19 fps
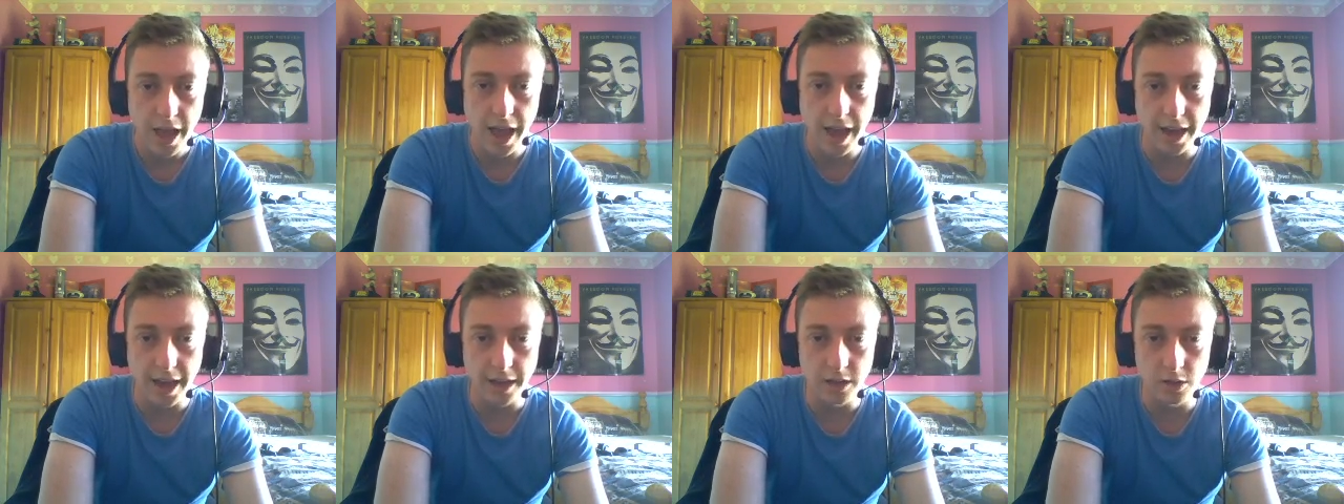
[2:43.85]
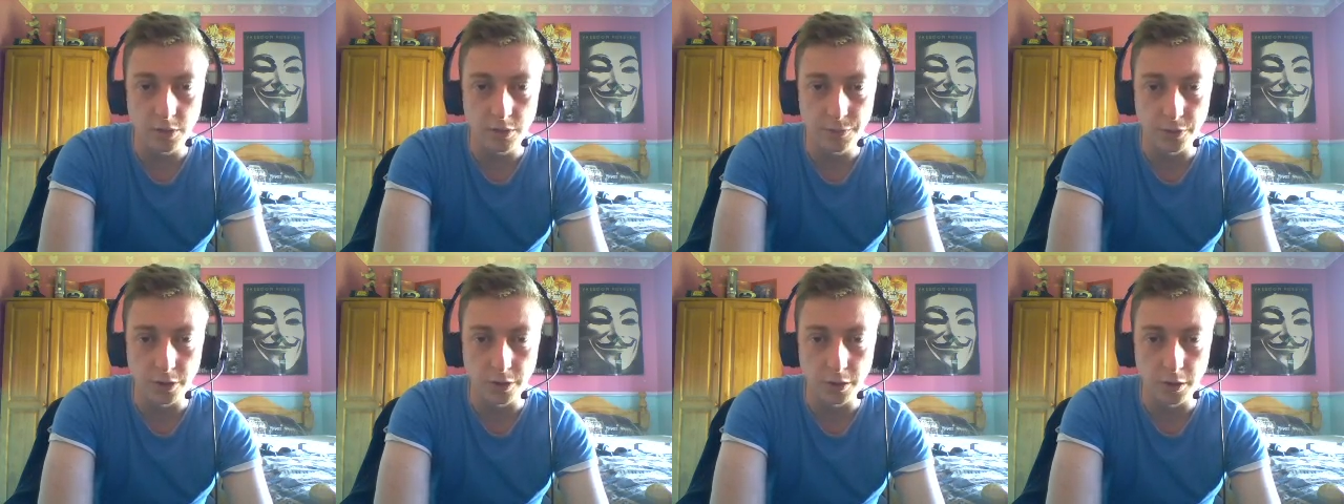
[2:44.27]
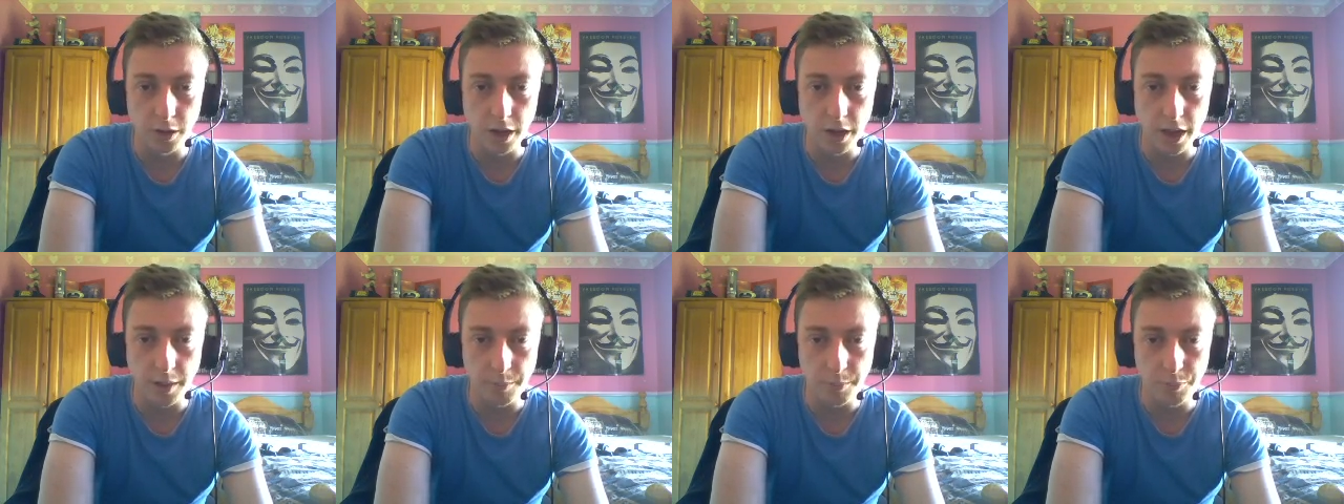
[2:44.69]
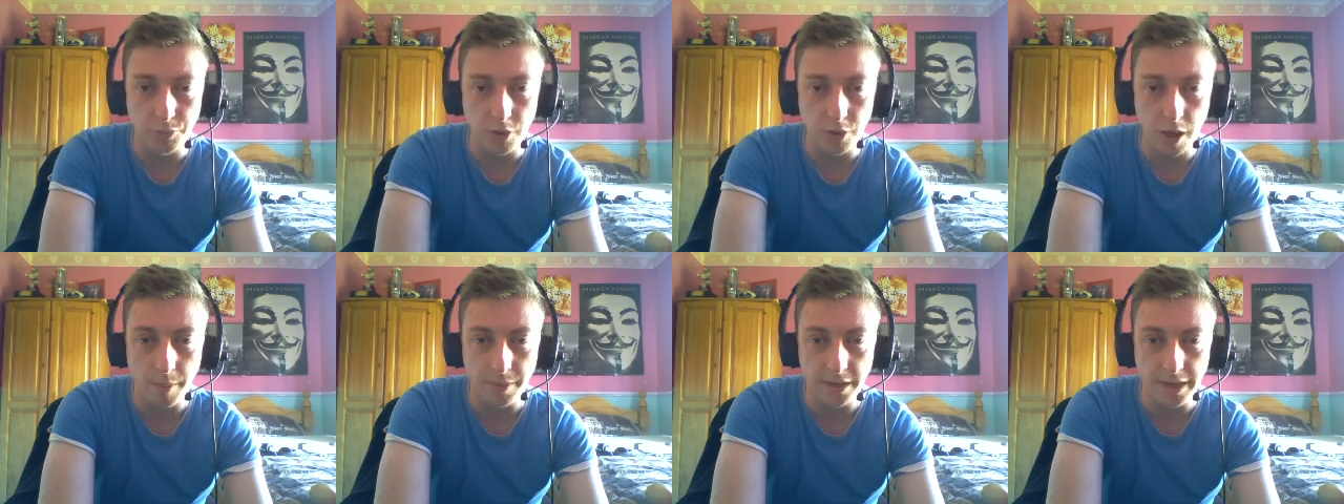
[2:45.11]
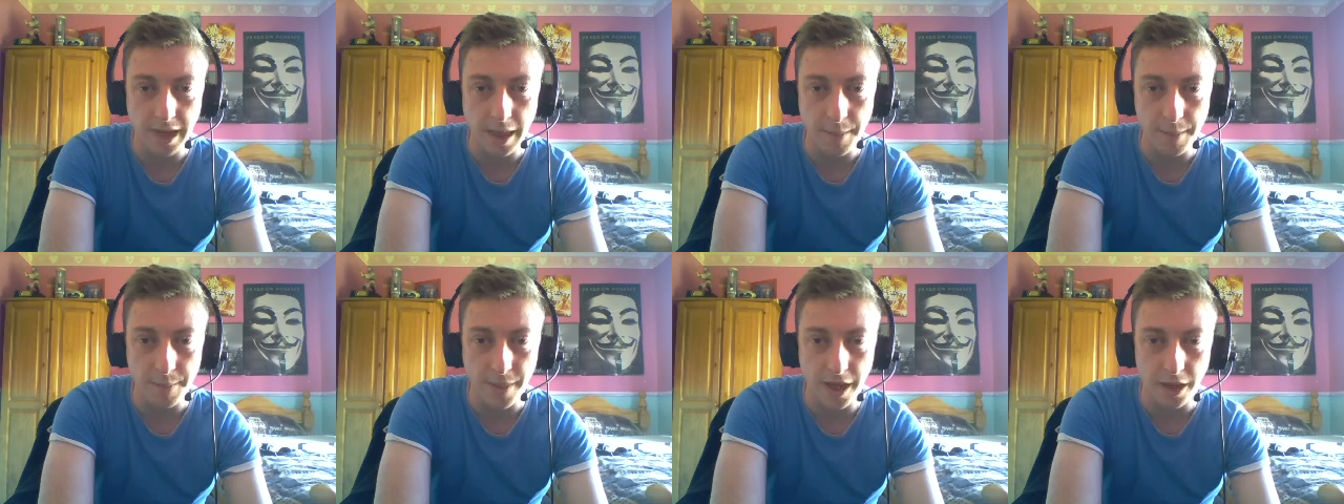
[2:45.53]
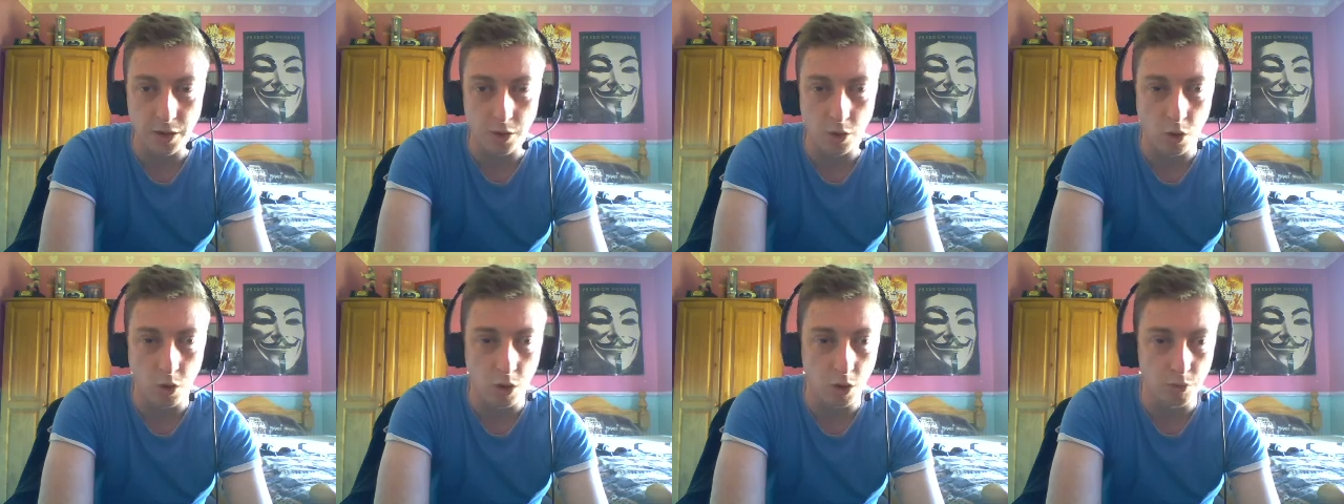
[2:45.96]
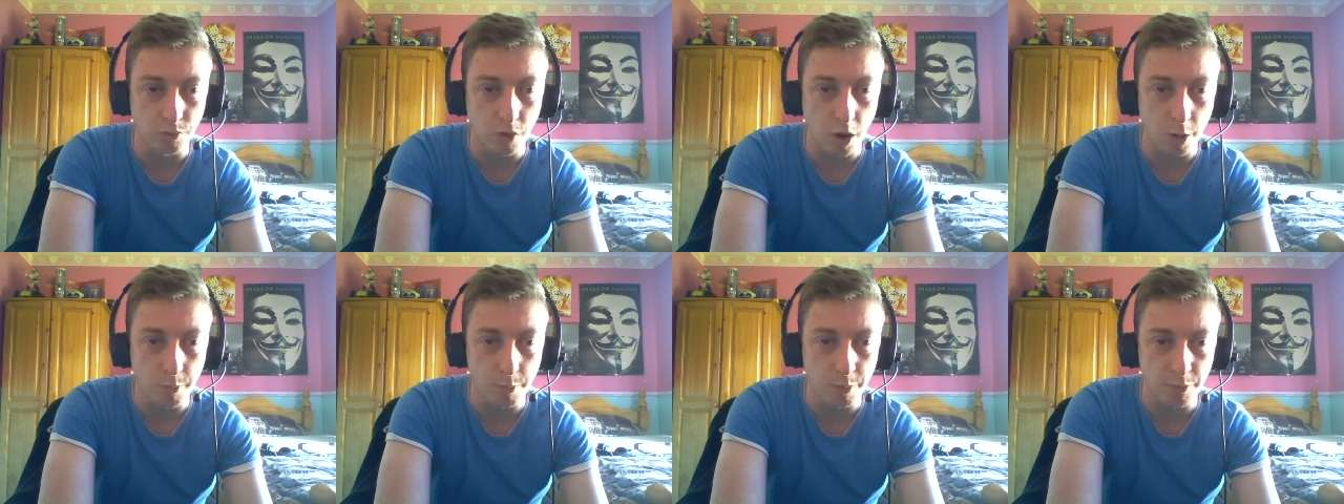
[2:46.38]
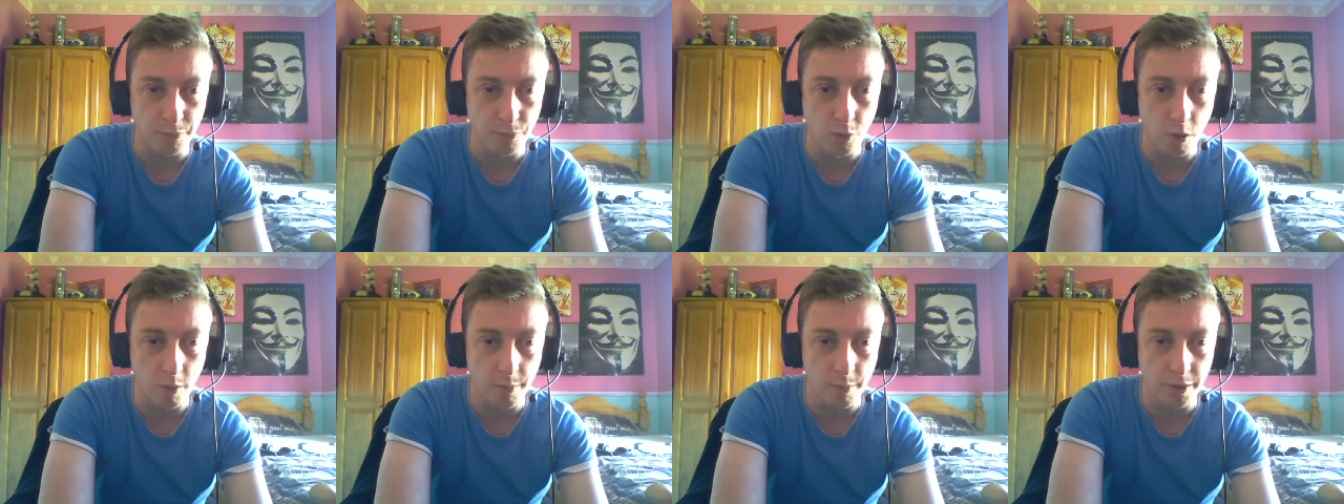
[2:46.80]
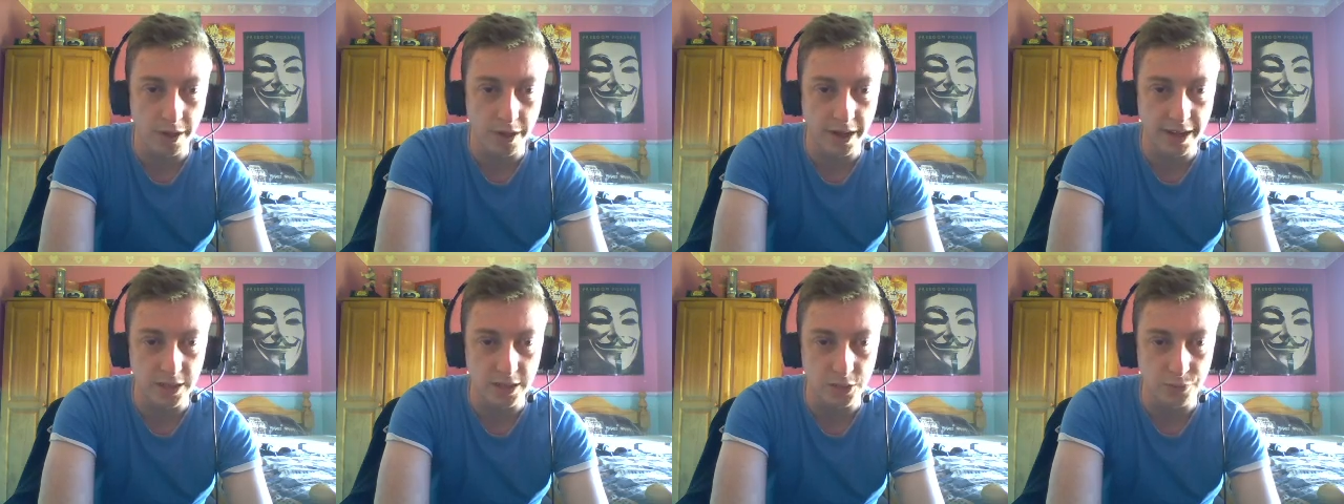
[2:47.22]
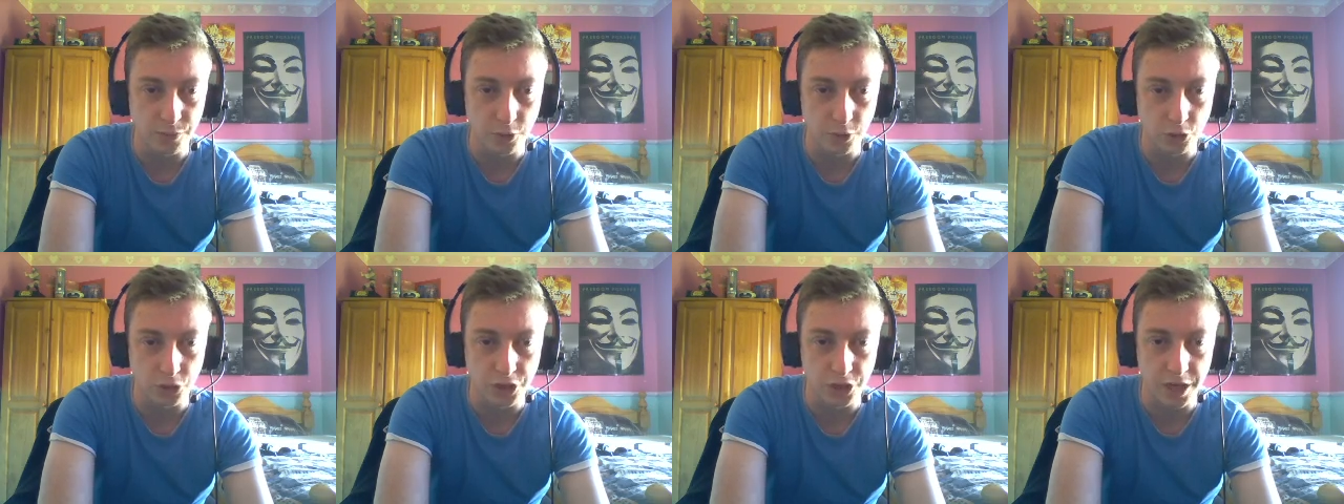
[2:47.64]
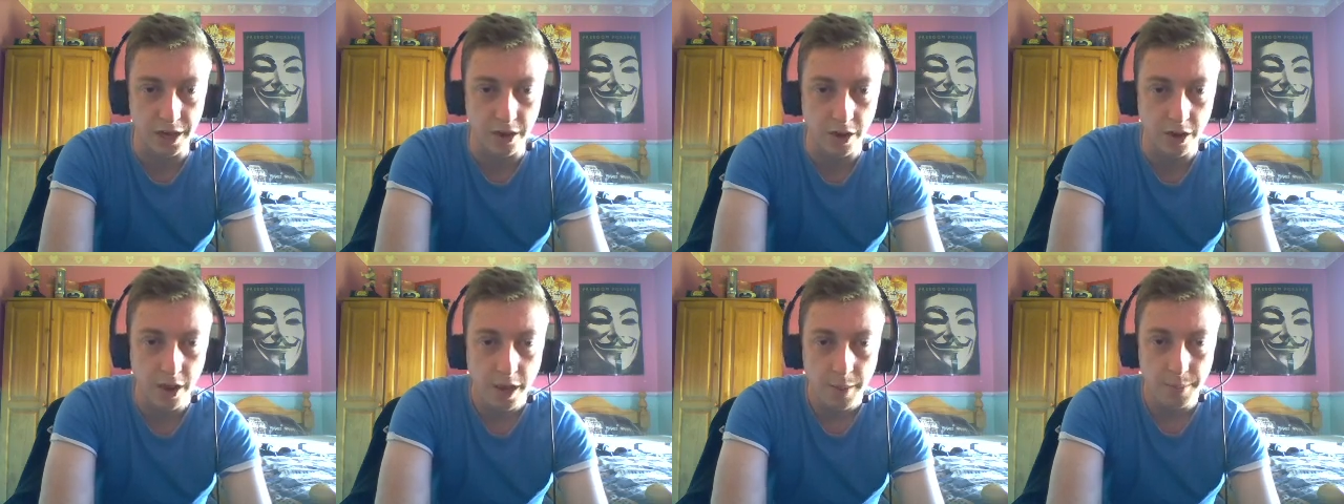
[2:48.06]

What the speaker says: Angle for probably a better all-round performer in his first year,